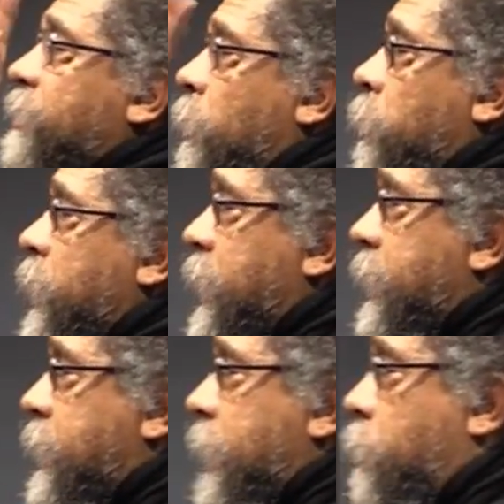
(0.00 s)

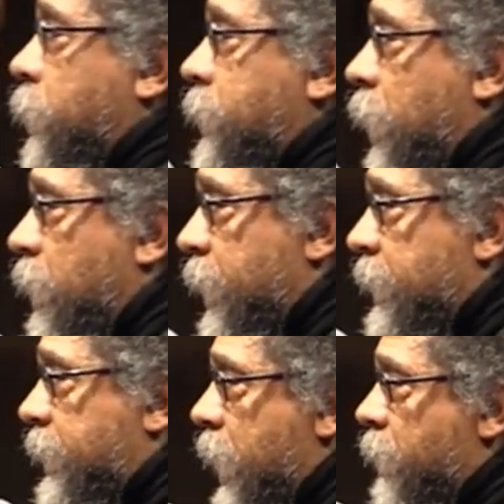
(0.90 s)
resistance, resilience
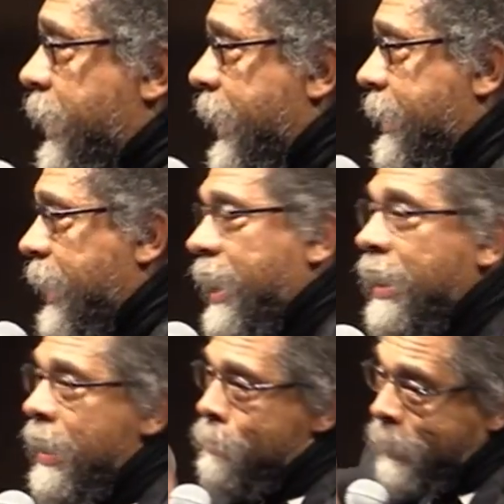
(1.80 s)
still kicks in,
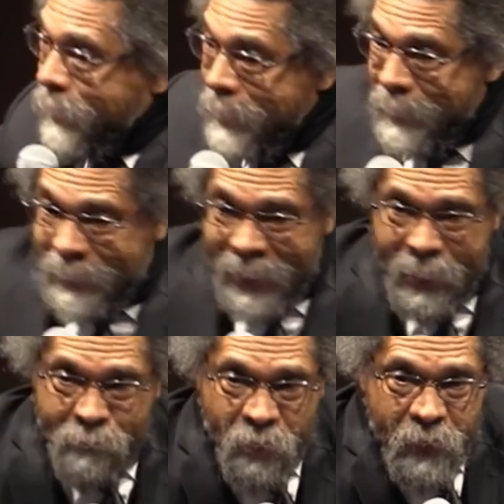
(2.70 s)
but the
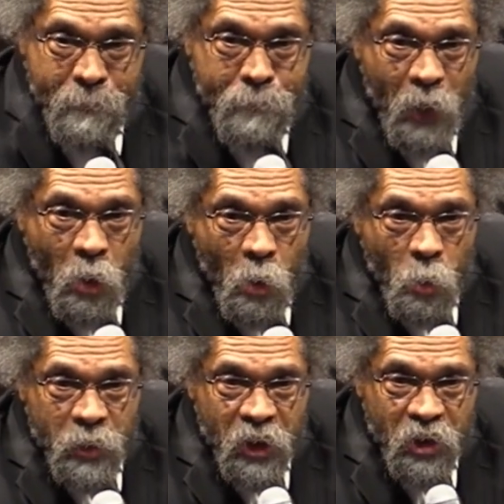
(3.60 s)
attempt to impose
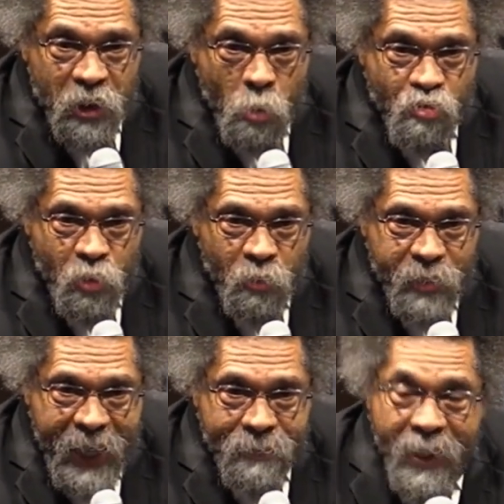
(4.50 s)
a social
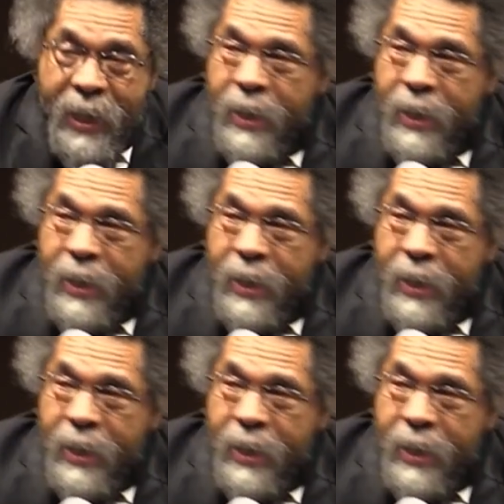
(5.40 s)
death, and